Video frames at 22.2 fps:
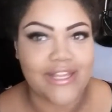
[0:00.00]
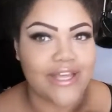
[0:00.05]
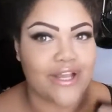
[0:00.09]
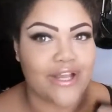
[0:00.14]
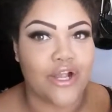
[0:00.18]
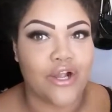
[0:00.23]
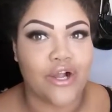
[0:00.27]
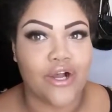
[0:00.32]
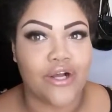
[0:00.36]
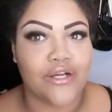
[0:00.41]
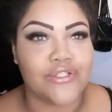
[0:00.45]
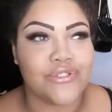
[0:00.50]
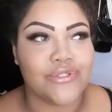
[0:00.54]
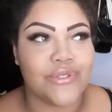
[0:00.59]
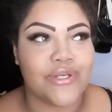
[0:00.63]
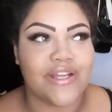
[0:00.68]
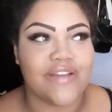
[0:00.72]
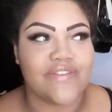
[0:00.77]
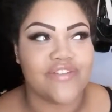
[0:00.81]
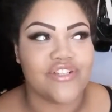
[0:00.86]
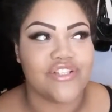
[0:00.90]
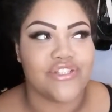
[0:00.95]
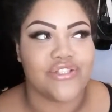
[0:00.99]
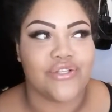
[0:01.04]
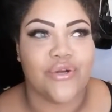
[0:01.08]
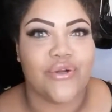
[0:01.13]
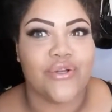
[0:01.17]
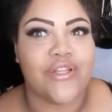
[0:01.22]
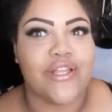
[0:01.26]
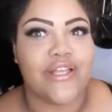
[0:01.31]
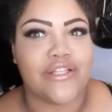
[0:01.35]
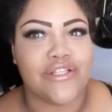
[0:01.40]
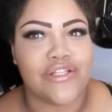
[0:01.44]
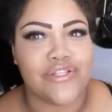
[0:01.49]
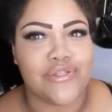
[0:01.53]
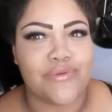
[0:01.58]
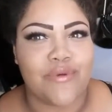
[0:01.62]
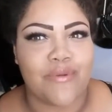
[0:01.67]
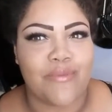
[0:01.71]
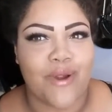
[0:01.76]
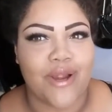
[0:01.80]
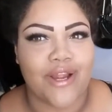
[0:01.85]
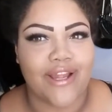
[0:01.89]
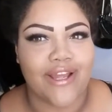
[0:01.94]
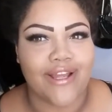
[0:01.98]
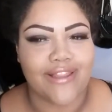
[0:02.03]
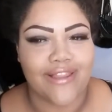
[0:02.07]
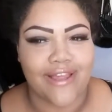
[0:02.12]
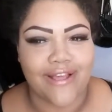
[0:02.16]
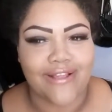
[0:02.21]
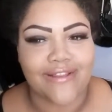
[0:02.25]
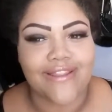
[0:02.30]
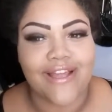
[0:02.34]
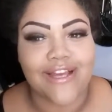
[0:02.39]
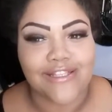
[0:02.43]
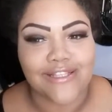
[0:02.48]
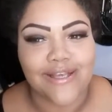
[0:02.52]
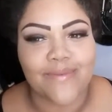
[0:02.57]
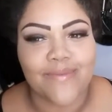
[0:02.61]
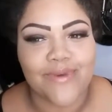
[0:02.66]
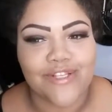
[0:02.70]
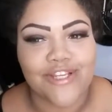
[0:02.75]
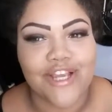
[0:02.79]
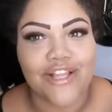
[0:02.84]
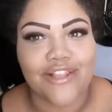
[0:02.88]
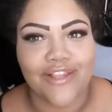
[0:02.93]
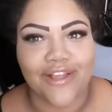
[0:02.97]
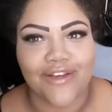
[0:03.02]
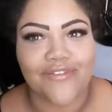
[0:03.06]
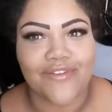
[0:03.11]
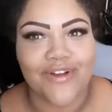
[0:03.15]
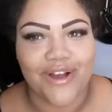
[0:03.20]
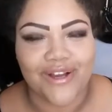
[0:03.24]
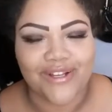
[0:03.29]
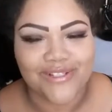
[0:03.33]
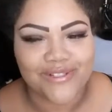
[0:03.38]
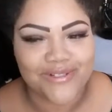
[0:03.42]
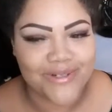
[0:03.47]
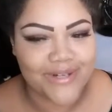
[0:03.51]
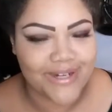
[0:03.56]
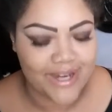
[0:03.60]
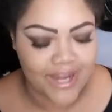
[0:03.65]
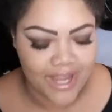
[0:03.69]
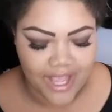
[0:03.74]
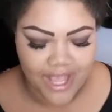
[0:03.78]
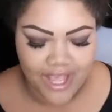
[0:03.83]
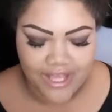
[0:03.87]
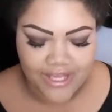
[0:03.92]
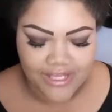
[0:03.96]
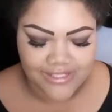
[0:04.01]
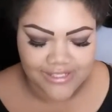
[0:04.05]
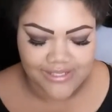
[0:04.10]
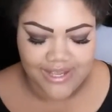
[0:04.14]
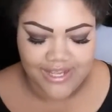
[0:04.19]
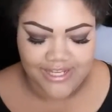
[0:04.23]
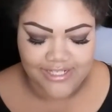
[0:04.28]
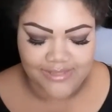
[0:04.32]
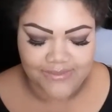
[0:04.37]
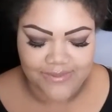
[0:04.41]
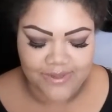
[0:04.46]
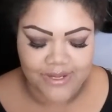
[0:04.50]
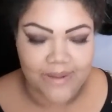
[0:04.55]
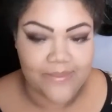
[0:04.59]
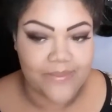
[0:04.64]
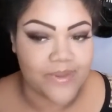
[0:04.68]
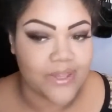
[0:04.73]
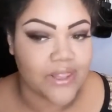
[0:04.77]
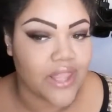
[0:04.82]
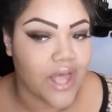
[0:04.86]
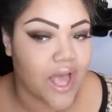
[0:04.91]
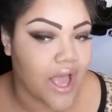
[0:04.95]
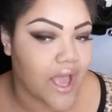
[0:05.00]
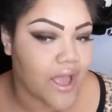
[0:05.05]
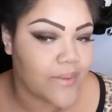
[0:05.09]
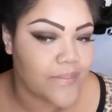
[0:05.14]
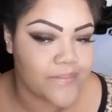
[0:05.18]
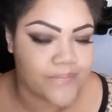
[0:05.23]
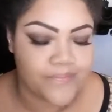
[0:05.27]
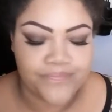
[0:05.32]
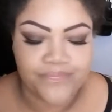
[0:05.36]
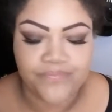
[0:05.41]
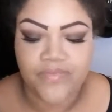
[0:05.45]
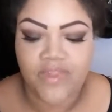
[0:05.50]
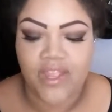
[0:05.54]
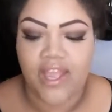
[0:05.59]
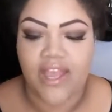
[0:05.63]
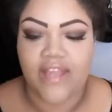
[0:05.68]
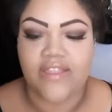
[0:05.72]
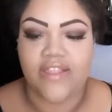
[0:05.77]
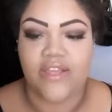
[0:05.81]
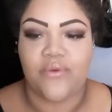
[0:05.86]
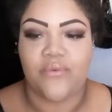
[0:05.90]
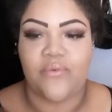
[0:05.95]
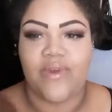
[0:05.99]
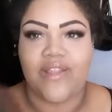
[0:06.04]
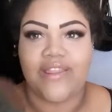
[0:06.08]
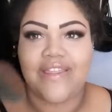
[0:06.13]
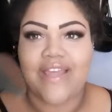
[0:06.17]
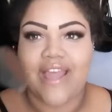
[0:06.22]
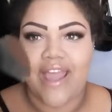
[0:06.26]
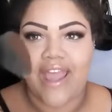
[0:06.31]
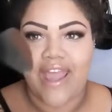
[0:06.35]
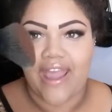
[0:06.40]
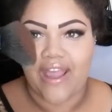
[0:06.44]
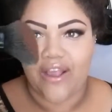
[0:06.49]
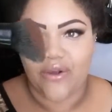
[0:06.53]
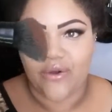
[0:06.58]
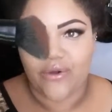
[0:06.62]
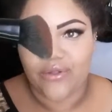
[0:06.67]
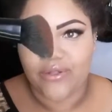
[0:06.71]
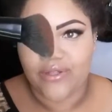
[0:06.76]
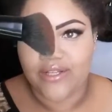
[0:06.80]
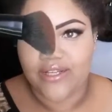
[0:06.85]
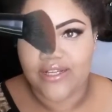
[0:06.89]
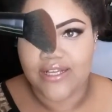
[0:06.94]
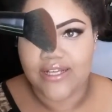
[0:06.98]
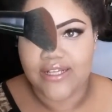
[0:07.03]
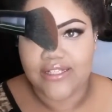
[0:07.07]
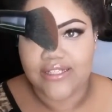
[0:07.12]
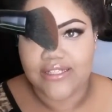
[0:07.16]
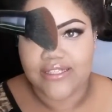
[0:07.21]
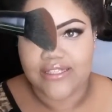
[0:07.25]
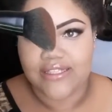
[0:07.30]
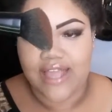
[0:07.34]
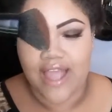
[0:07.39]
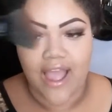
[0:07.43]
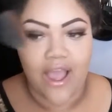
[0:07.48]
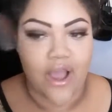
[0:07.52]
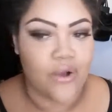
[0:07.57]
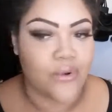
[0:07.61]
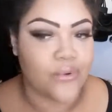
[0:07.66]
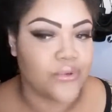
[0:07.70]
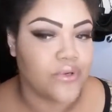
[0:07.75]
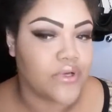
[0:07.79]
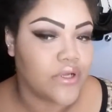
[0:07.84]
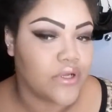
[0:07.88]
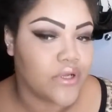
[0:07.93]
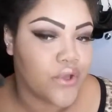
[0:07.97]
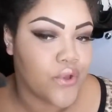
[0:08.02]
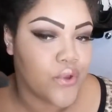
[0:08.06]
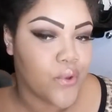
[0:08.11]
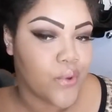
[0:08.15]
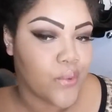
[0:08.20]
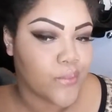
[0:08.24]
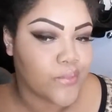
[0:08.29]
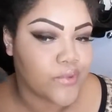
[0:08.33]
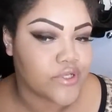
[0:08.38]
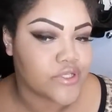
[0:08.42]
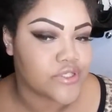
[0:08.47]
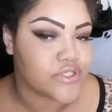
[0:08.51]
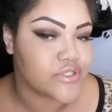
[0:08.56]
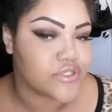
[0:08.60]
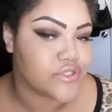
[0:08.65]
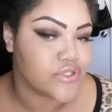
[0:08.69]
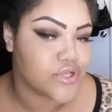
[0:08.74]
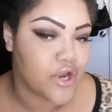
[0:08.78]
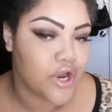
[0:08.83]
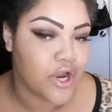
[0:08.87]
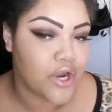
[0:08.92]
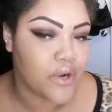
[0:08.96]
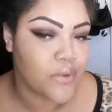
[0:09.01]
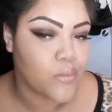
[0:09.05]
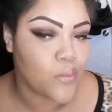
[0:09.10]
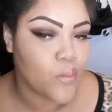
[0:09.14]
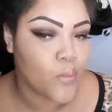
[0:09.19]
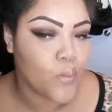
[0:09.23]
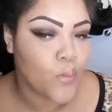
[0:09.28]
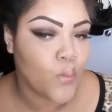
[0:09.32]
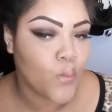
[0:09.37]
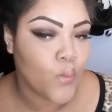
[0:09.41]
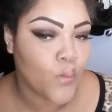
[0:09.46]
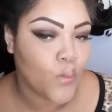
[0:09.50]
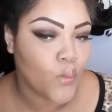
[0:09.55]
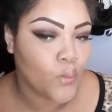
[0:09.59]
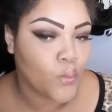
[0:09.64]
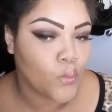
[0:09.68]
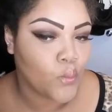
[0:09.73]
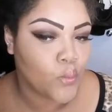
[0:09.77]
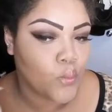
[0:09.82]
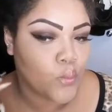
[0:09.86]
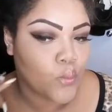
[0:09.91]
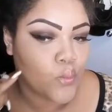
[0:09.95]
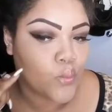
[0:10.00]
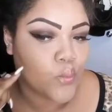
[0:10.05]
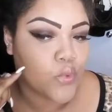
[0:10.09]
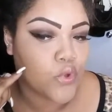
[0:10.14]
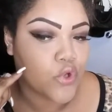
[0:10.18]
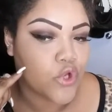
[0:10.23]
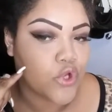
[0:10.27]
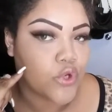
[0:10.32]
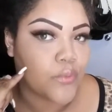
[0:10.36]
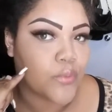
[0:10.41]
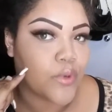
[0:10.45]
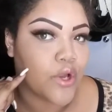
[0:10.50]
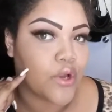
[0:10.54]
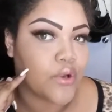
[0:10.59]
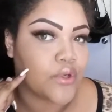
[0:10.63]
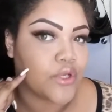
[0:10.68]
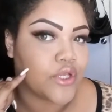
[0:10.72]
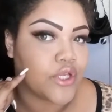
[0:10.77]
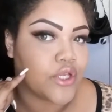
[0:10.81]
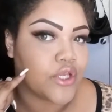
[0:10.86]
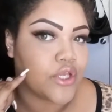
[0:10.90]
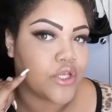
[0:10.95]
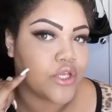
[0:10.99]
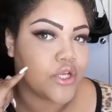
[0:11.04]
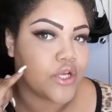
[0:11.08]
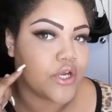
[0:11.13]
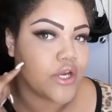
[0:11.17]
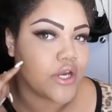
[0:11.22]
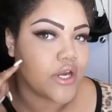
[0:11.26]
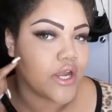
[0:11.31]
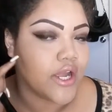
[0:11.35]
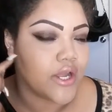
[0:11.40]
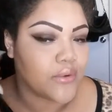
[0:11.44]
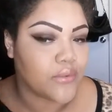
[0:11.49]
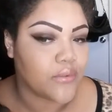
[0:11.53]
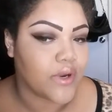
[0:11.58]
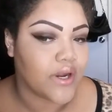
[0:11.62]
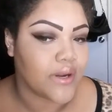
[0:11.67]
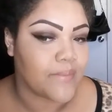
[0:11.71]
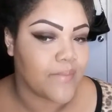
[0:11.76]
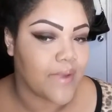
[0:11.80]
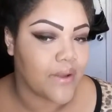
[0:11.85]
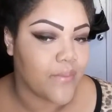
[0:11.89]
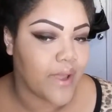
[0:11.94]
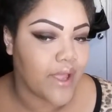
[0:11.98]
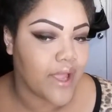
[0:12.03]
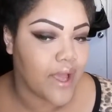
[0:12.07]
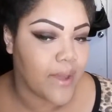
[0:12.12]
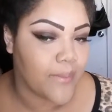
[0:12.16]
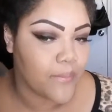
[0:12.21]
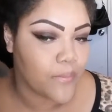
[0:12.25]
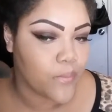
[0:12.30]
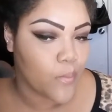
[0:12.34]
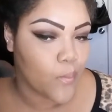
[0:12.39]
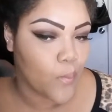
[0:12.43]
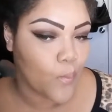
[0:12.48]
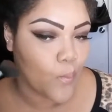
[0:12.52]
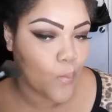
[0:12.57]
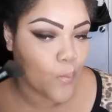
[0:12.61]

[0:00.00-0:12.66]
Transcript: Like I contour even just to go to like the supermarket. Like that's how much I love contour. So I just pick up a lot, and then with the angle down, I'm gonna start at about here and work my way up.